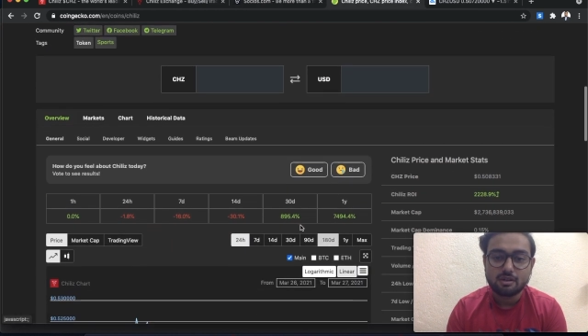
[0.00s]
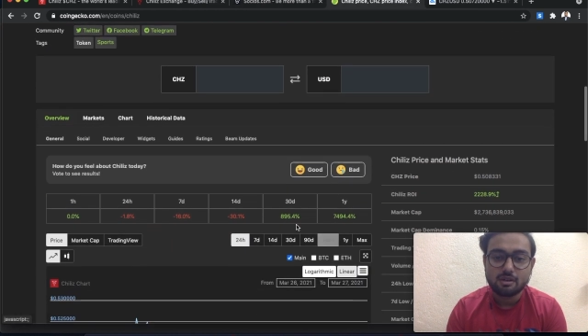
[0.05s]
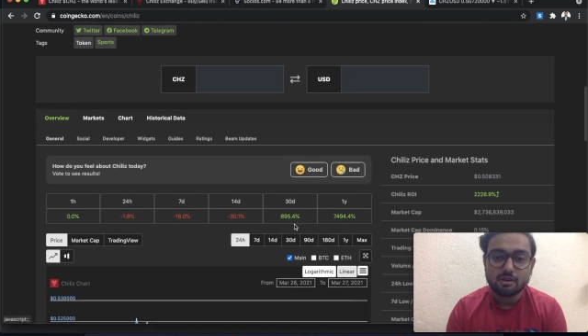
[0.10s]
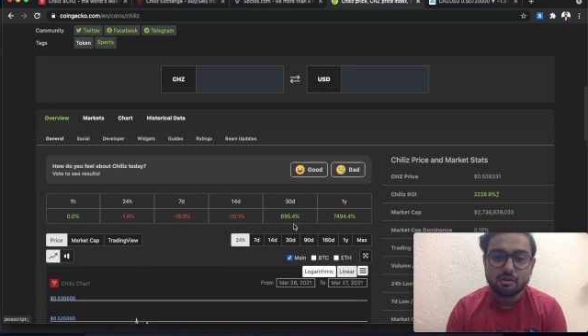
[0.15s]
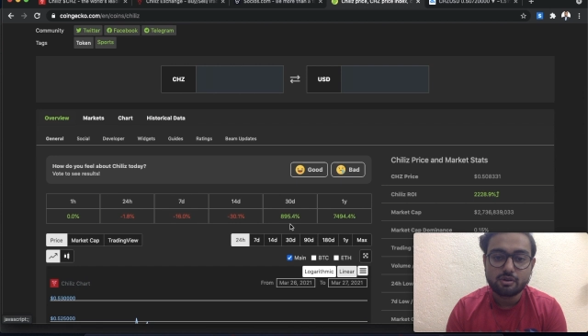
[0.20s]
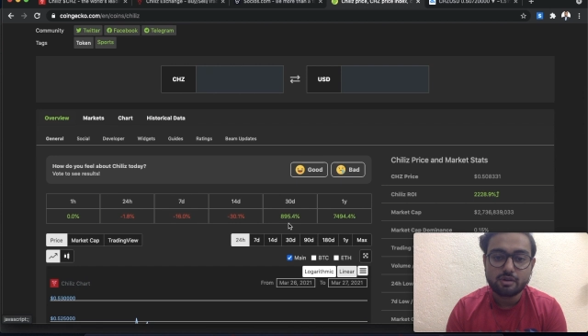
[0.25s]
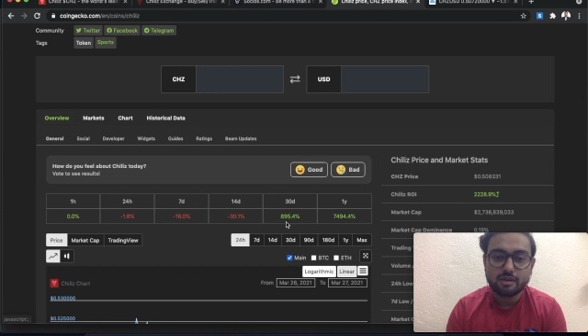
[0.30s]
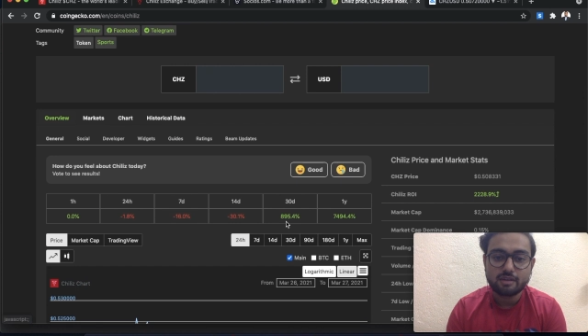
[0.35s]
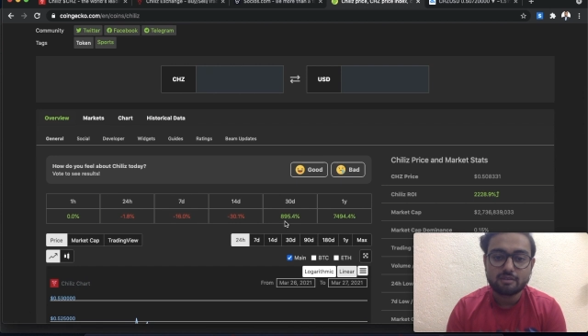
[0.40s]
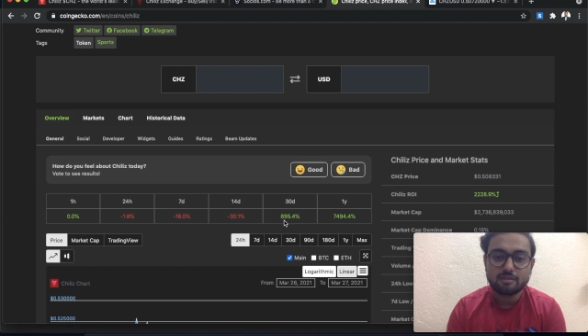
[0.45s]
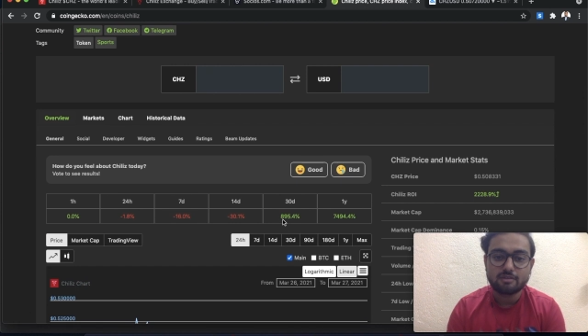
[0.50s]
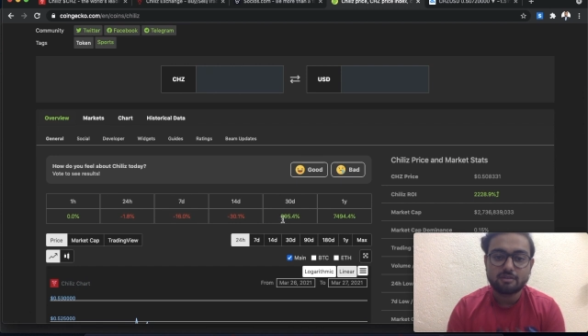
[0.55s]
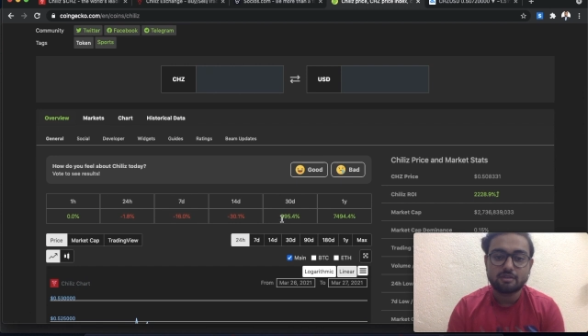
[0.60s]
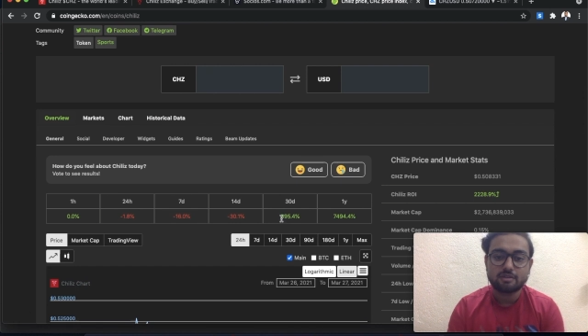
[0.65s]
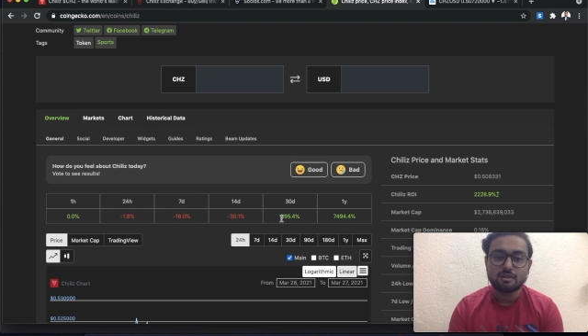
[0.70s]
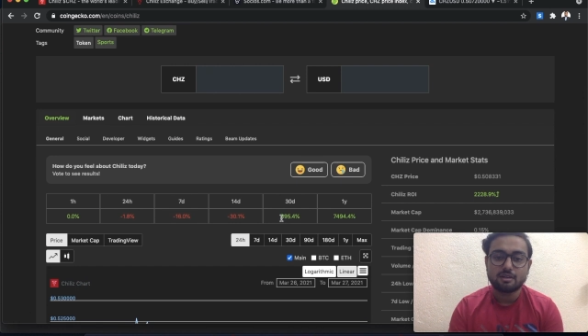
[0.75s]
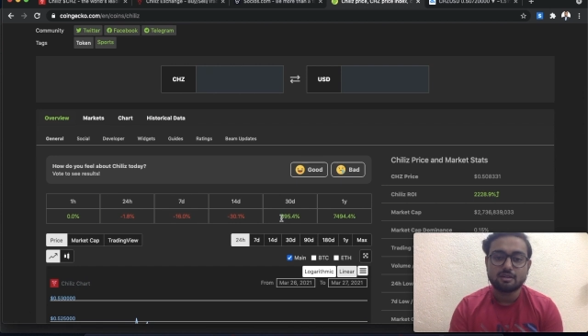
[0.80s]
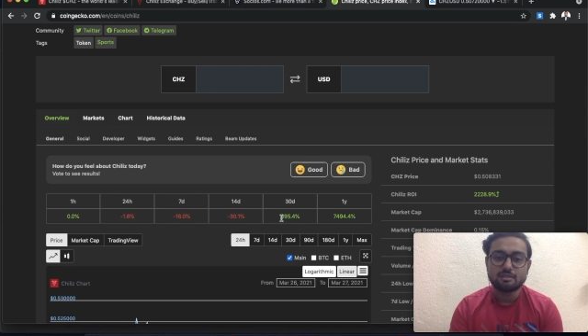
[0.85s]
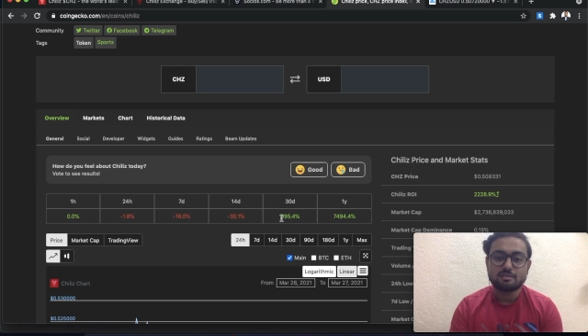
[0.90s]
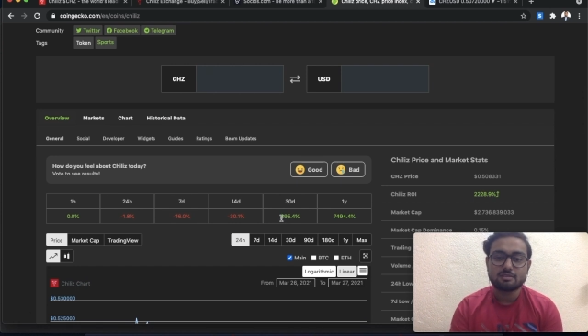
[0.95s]
Look at the
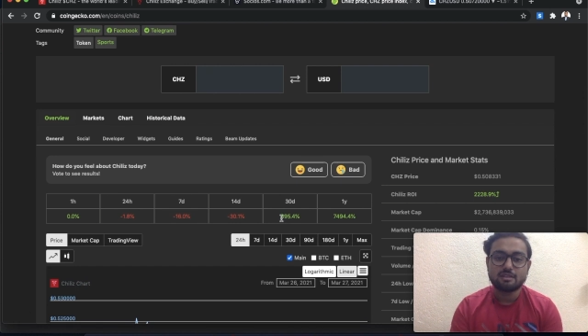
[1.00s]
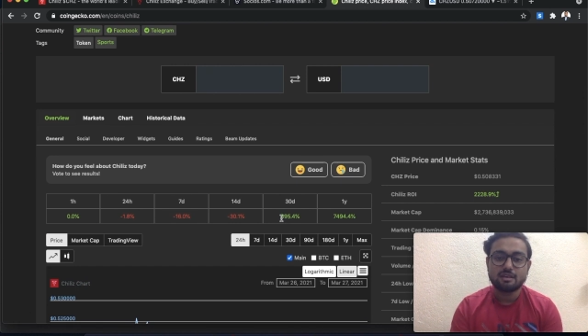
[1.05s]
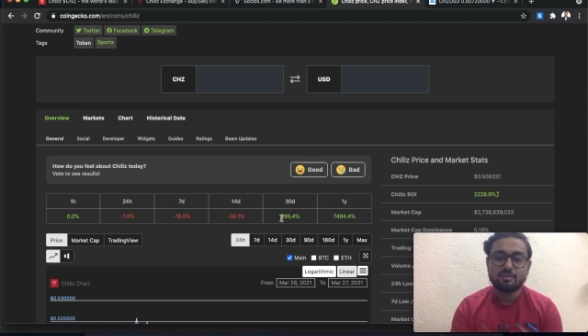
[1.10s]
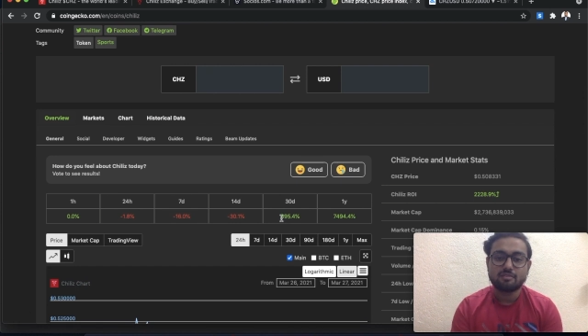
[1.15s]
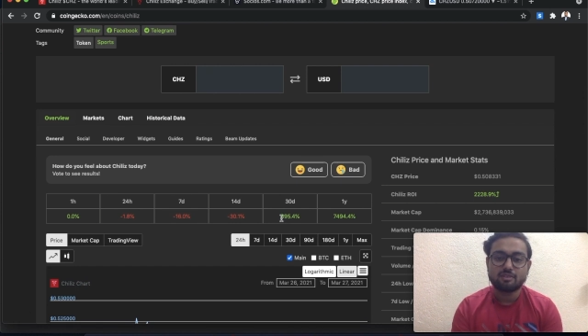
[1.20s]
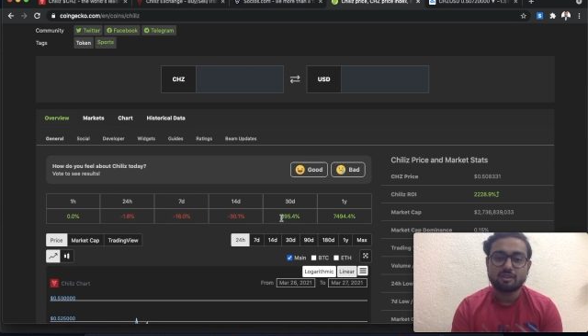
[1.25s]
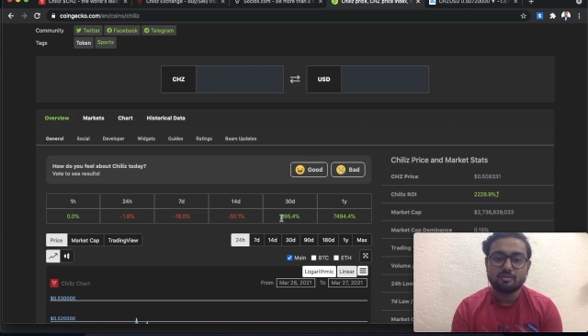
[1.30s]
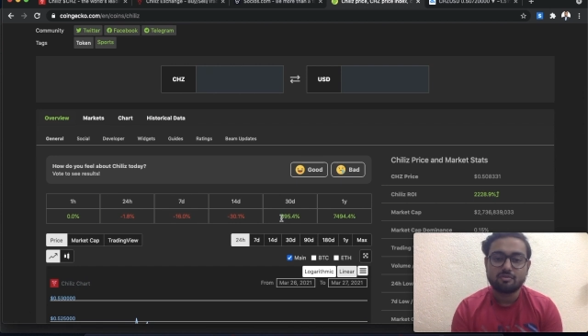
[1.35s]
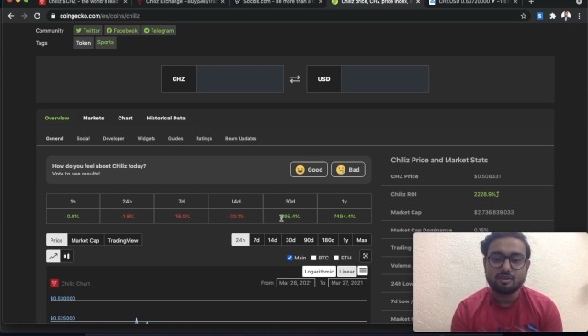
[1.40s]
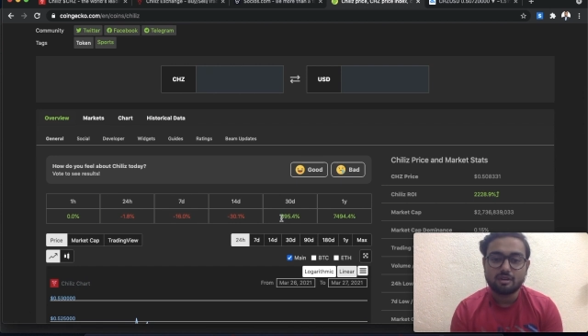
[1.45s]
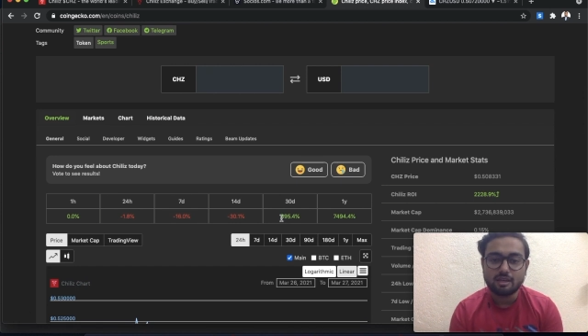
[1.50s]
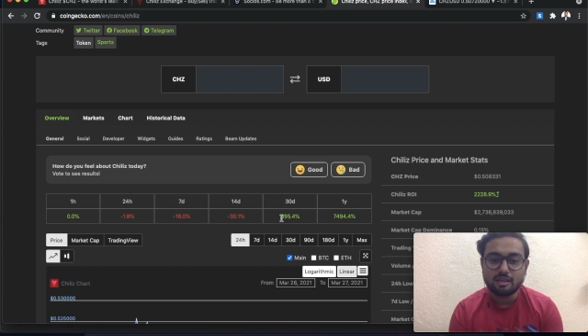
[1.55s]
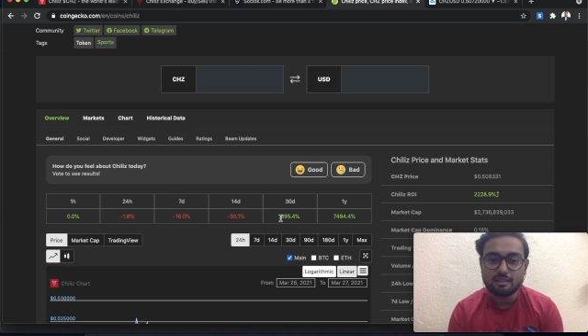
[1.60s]
returns they have given